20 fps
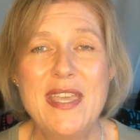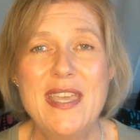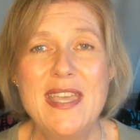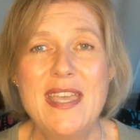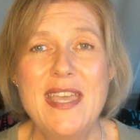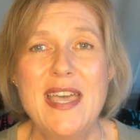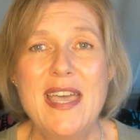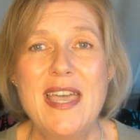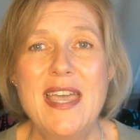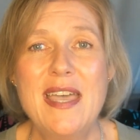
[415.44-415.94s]

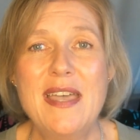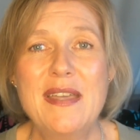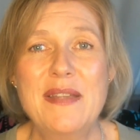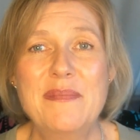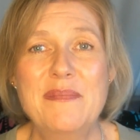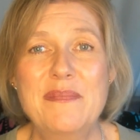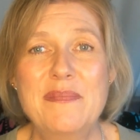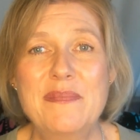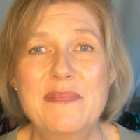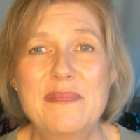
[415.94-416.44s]
to
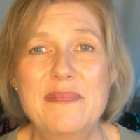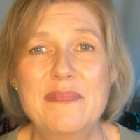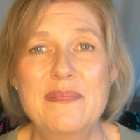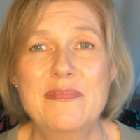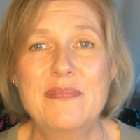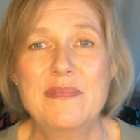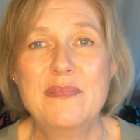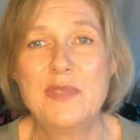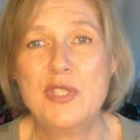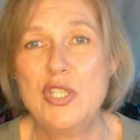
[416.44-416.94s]

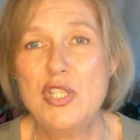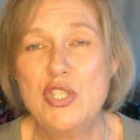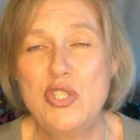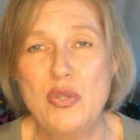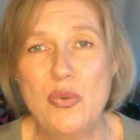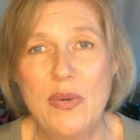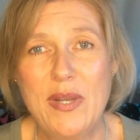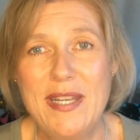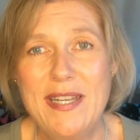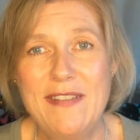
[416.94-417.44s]

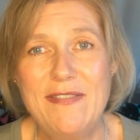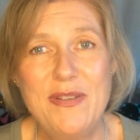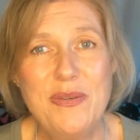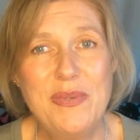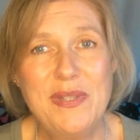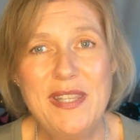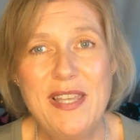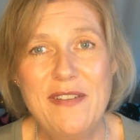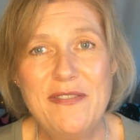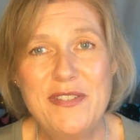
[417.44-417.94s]
join if you would
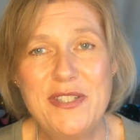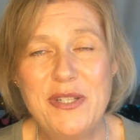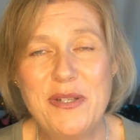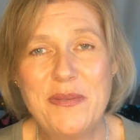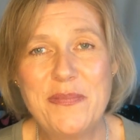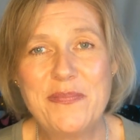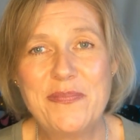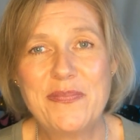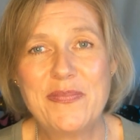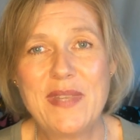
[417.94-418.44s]
love to,
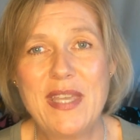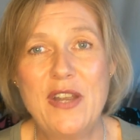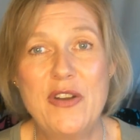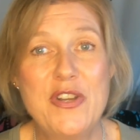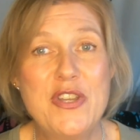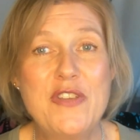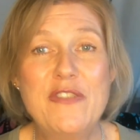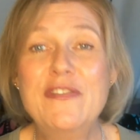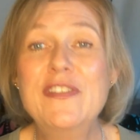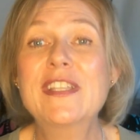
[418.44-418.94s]
or you
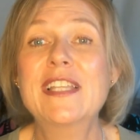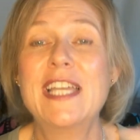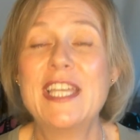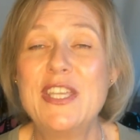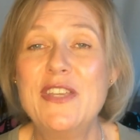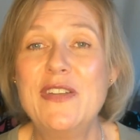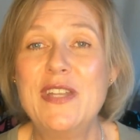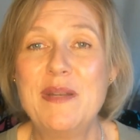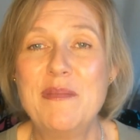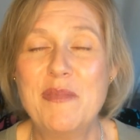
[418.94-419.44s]
feel like you
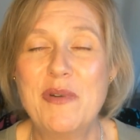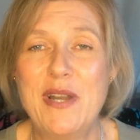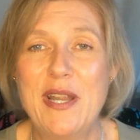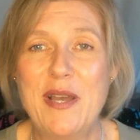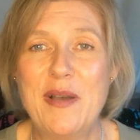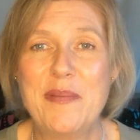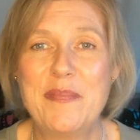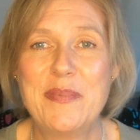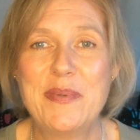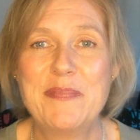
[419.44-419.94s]
need more help.
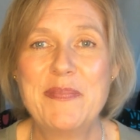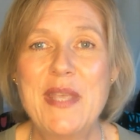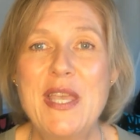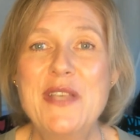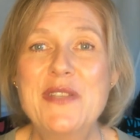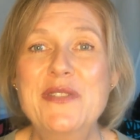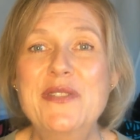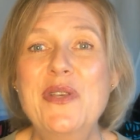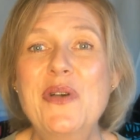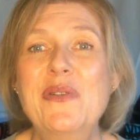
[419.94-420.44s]

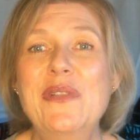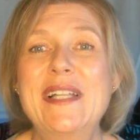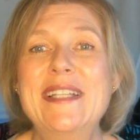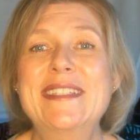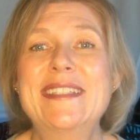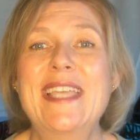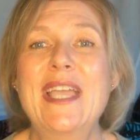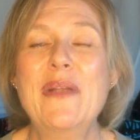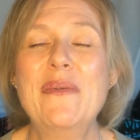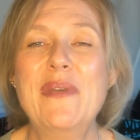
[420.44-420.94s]
So let's
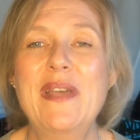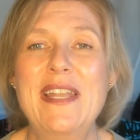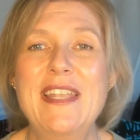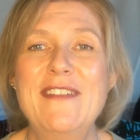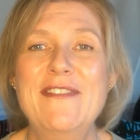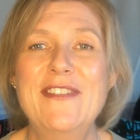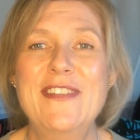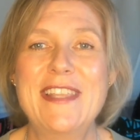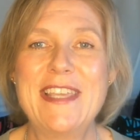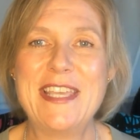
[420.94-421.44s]
get ready for
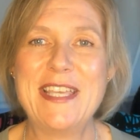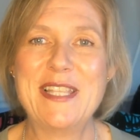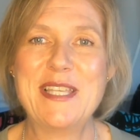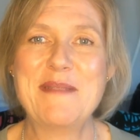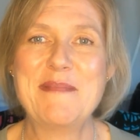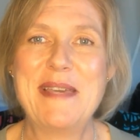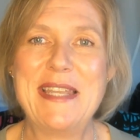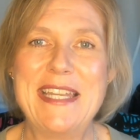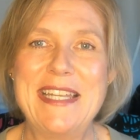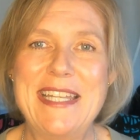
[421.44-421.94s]
the healing
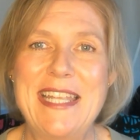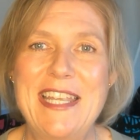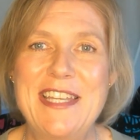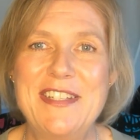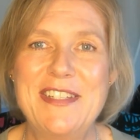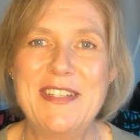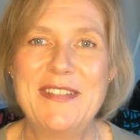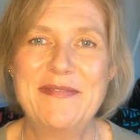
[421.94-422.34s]
meditation.